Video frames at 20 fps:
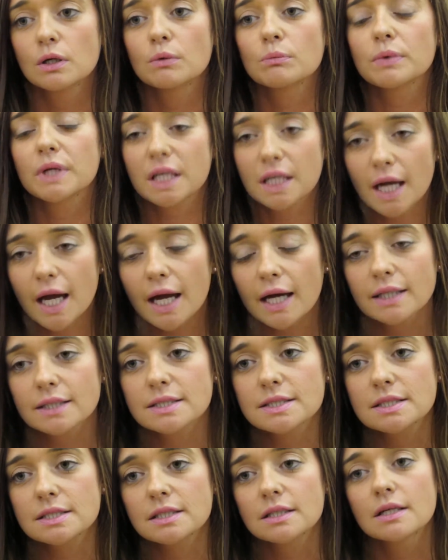But I
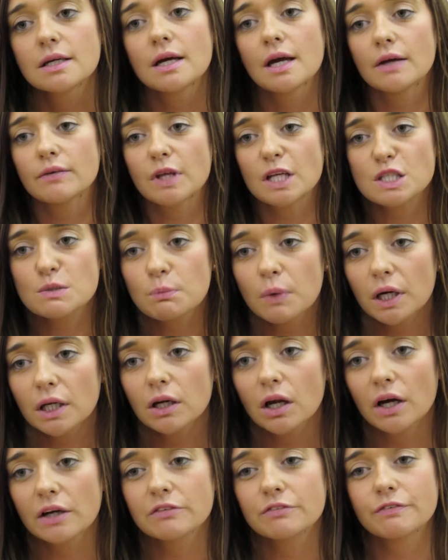can't, and that's my
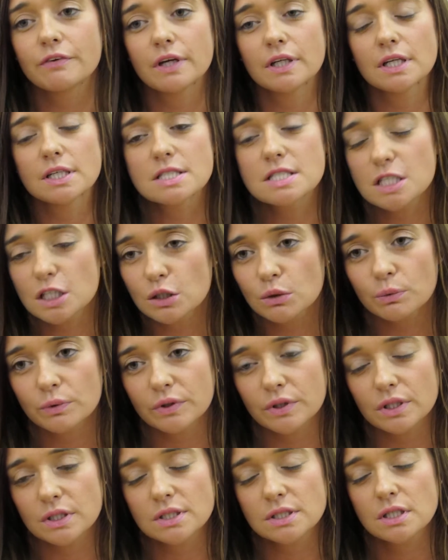life, and I deal
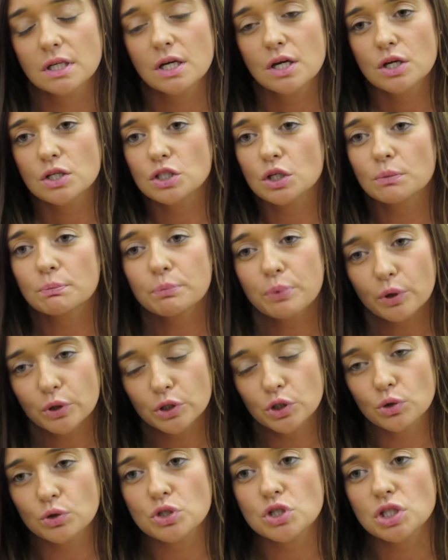with it. So don't
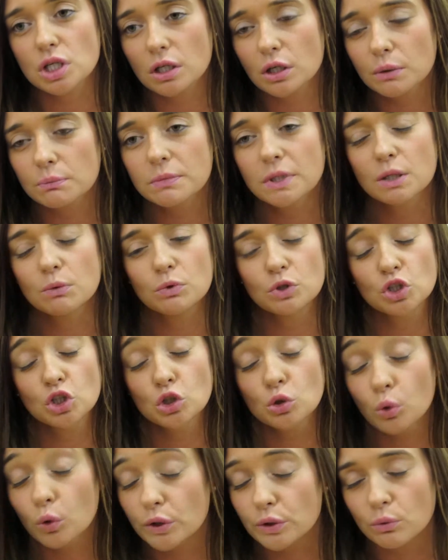put your shit on me when
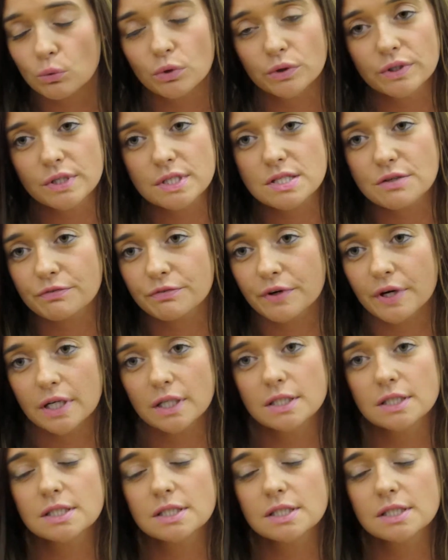you're the one that's afraid.